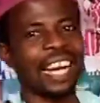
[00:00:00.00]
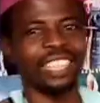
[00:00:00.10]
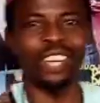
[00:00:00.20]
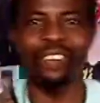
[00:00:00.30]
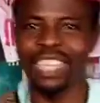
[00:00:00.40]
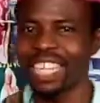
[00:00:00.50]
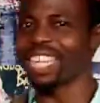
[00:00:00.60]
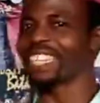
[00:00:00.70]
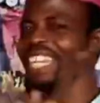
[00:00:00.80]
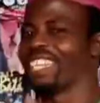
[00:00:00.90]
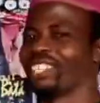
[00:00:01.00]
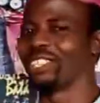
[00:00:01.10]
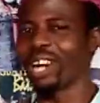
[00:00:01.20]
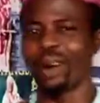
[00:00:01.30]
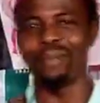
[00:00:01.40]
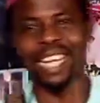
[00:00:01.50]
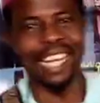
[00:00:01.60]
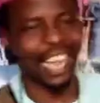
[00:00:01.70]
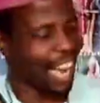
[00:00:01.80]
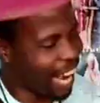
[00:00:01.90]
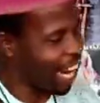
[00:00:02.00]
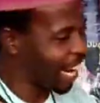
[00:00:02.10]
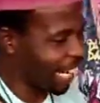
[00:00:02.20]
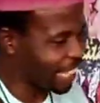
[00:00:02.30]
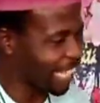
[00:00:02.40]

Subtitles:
activities in drumming art.